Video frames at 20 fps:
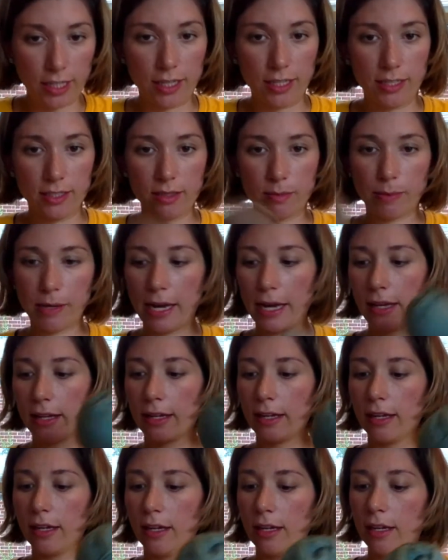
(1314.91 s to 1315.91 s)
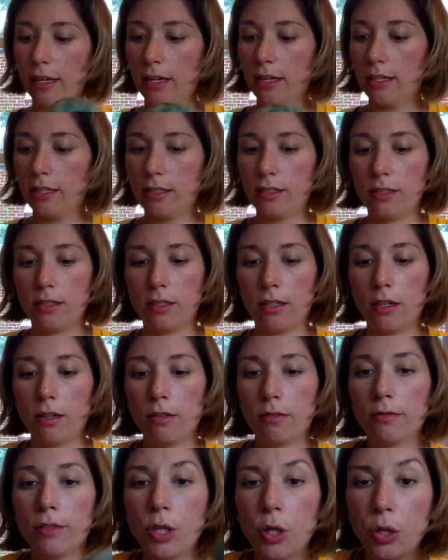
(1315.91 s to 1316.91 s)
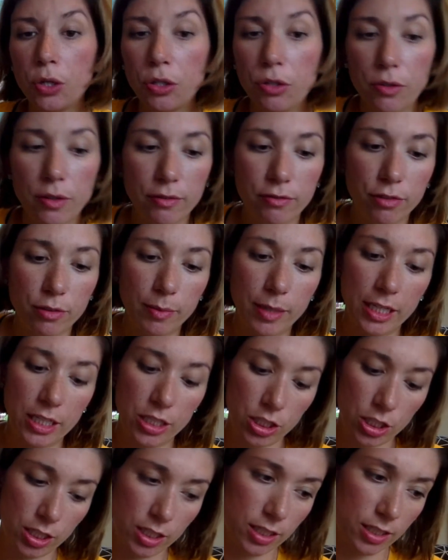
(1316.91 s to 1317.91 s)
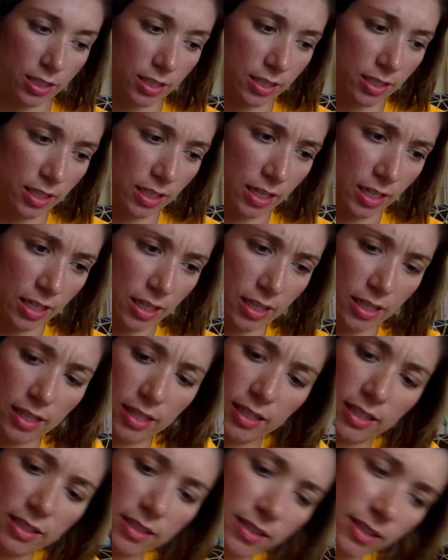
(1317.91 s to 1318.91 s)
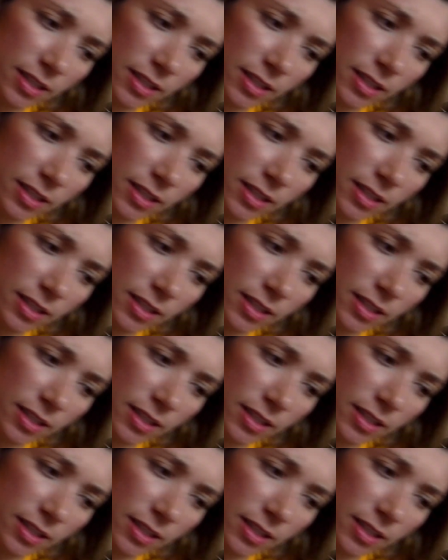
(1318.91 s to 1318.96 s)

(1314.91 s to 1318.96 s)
this bag. So, no new information. There's